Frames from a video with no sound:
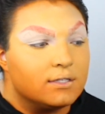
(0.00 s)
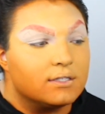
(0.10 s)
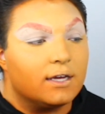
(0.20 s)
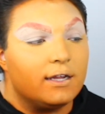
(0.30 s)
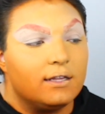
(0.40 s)
It's
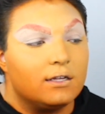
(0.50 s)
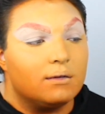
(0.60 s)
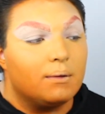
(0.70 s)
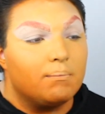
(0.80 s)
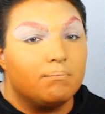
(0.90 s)
getting a little
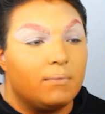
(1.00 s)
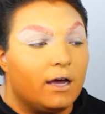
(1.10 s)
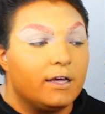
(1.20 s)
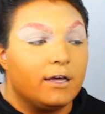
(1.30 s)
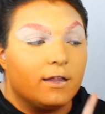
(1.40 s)
bit
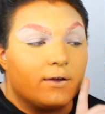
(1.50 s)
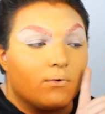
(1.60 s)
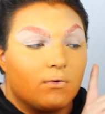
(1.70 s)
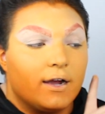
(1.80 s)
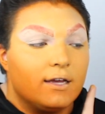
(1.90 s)
muddy, like
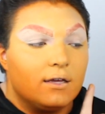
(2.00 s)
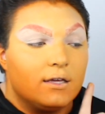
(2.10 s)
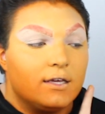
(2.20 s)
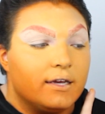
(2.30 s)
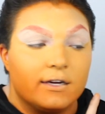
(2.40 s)
right
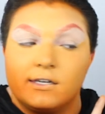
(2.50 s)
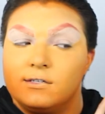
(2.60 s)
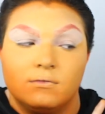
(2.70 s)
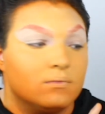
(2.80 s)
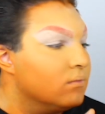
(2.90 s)

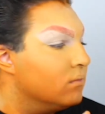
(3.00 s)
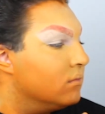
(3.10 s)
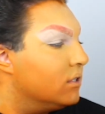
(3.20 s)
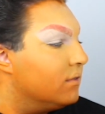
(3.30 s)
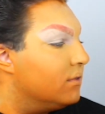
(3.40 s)
here,
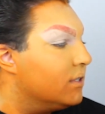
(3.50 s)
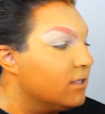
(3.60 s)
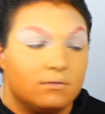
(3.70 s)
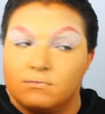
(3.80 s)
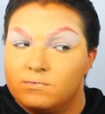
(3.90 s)
if you
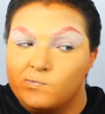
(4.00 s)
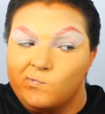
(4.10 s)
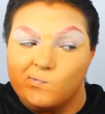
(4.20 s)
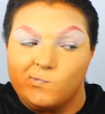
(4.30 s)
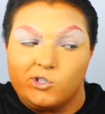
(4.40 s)
can
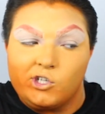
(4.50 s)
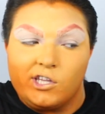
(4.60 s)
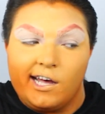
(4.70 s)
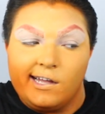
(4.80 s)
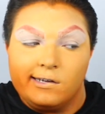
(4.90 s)
see
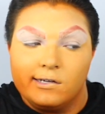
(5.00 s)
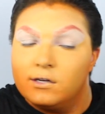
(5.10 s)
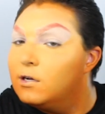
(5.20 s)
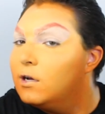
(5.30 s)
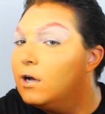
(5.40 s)
that.
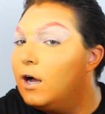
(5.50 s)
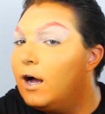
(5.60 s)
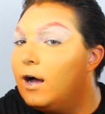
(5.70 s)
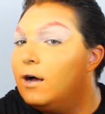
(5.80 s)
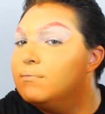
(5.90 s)

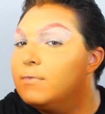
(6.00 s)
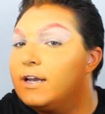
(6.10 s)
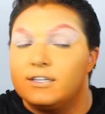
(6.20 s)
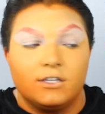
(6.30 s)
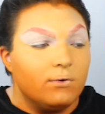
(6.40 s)

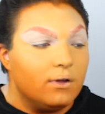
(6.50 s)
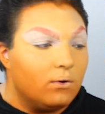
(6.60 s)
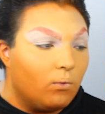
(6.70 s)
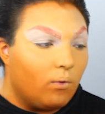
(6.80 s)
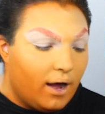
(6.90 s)
And I don't know
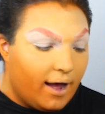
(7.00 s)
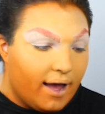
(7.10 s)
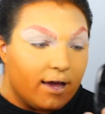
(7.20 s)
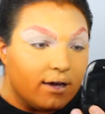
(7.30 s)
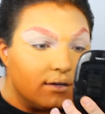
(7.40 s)

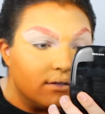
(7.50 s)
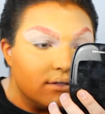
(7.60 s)
why.